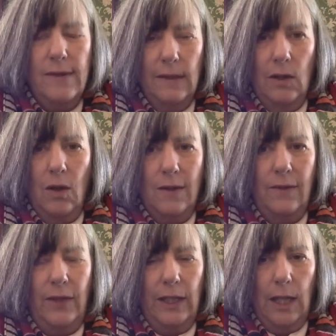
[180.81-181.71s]
and lots
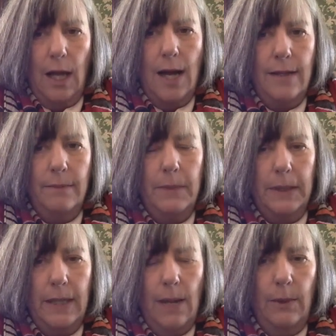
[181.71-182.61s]
of enlightenment
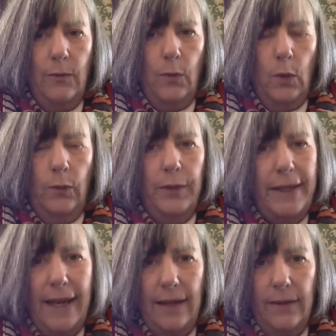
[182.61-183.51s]
coming forward for
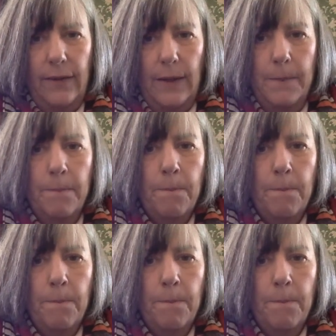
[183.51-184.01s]
Cancer.